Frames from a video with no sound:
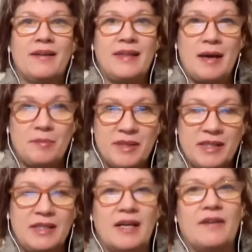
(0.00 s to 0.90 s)
that
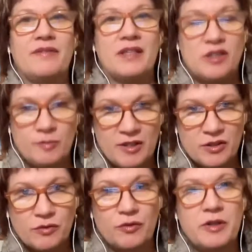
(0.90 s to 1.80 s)
PDF, that
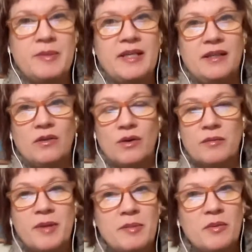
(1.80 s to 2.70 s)
special freebie, or
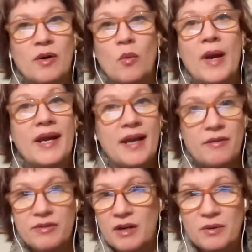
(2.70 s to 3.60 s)
maybe you want to wait
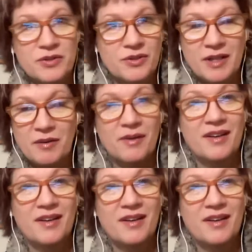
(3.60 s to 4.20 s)
half an hour so they